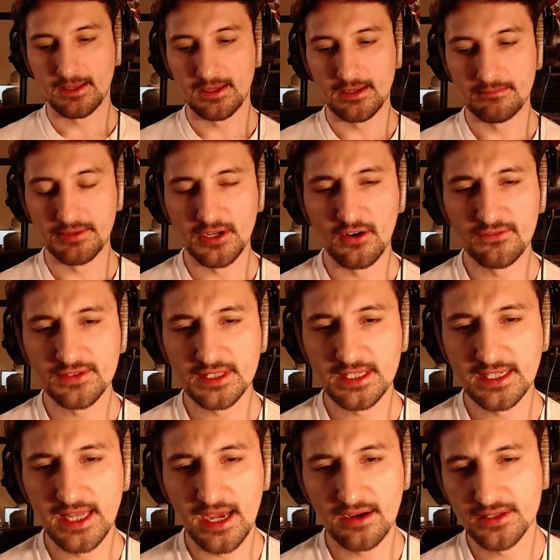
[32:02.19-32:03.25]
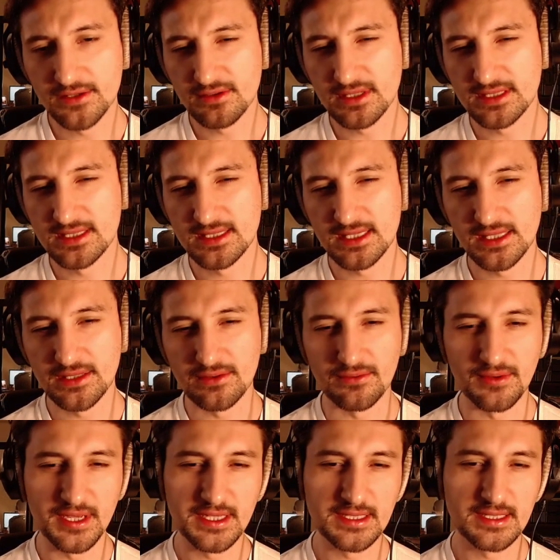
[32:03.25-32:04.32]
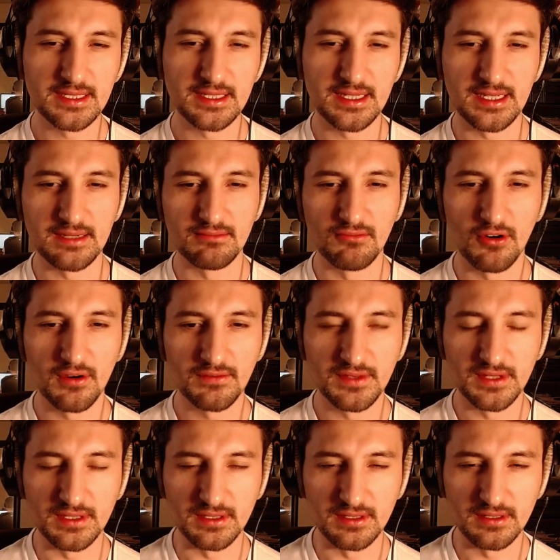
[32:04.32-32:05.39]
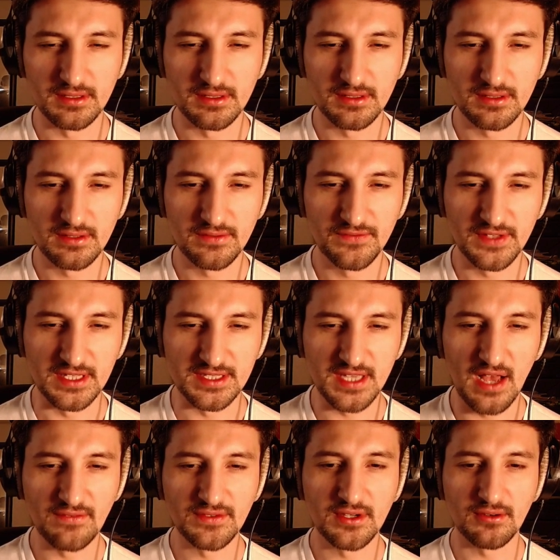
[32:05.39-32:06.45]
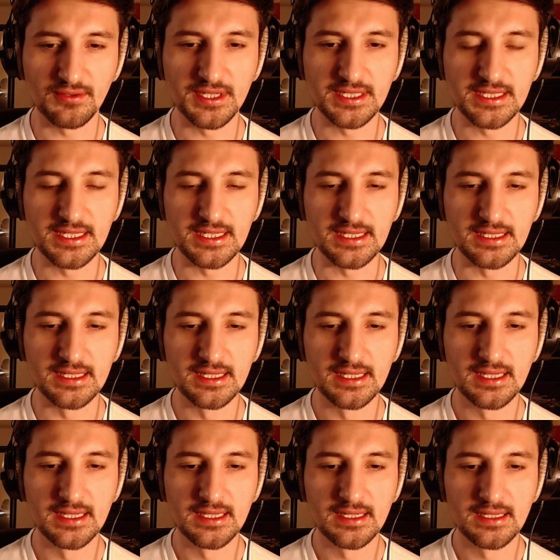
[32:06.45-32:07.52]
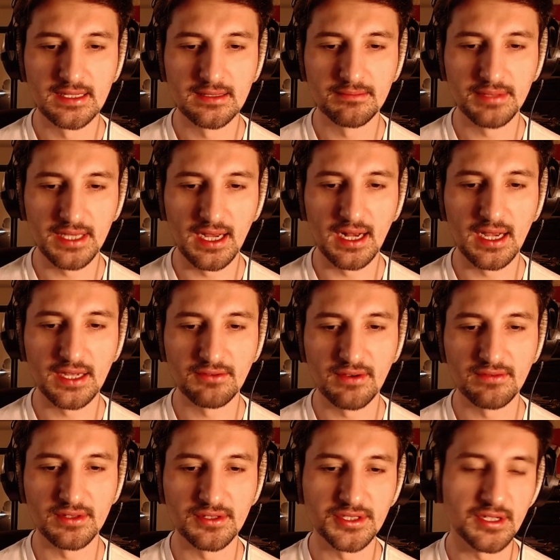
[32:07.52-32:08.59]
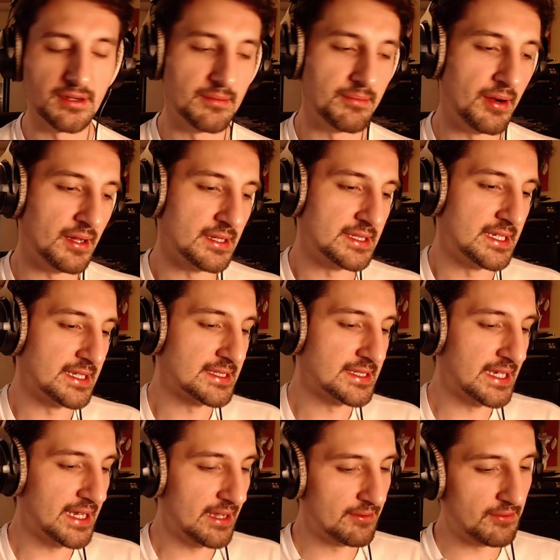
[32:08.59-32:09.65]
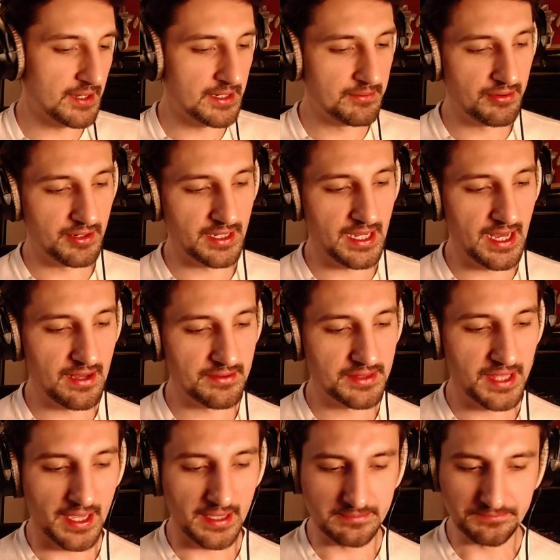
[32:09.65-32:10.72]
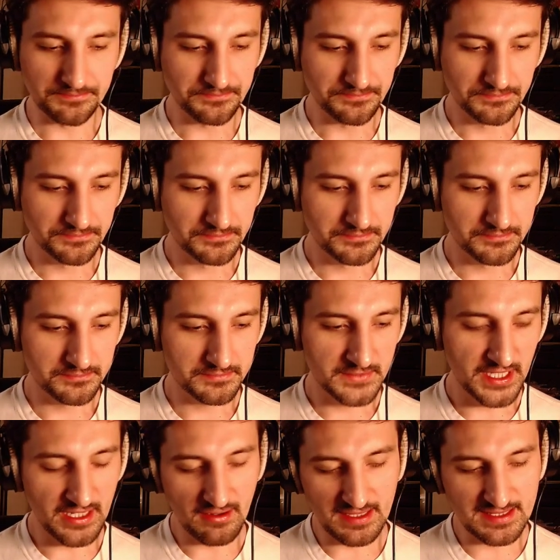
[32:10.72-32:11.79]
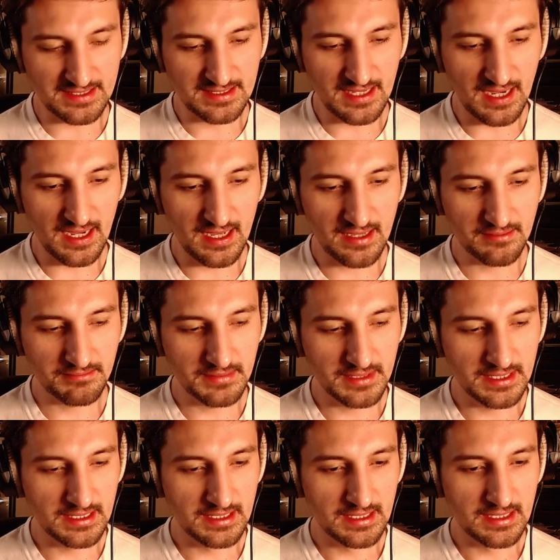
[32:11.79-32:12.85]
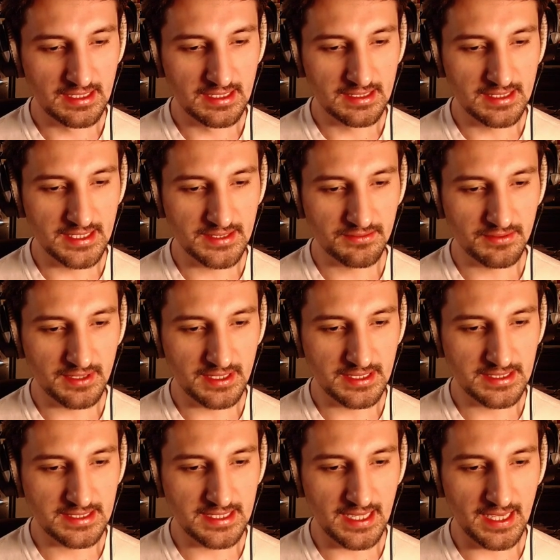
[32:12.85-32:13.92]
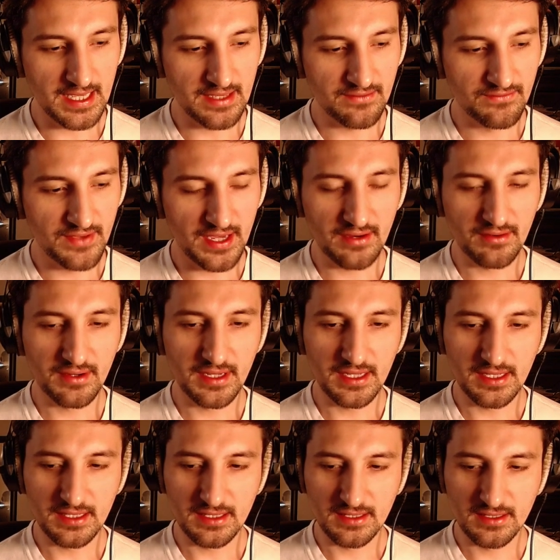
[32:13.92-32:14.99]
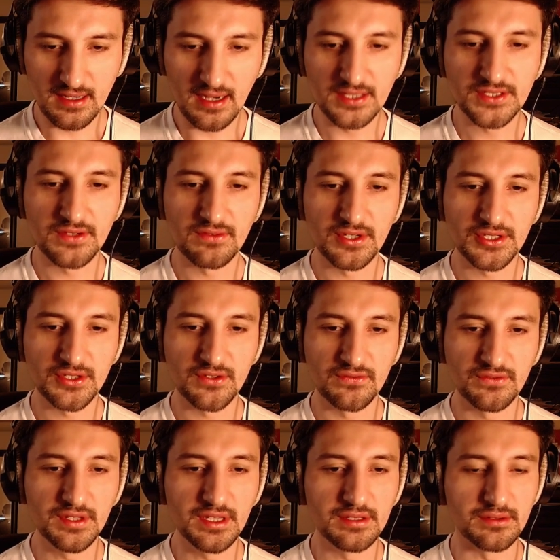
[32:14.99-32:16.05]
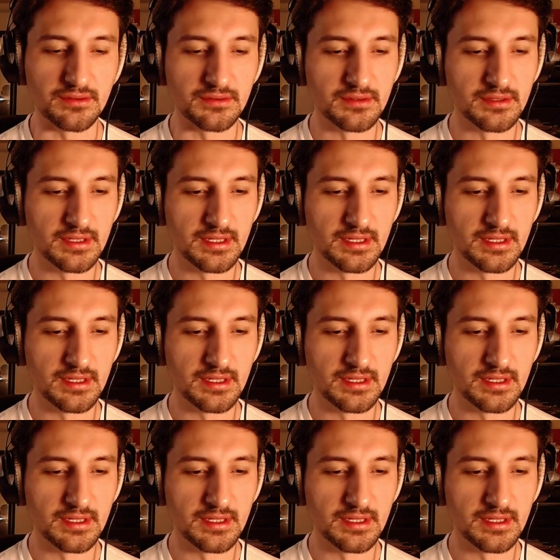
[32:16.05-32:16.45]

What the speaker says: But hopefully now you can see the reasoning, more of the philosophical reasoning behind revolutionary politics. And I want to point out that, at the time, this was a very controversial view,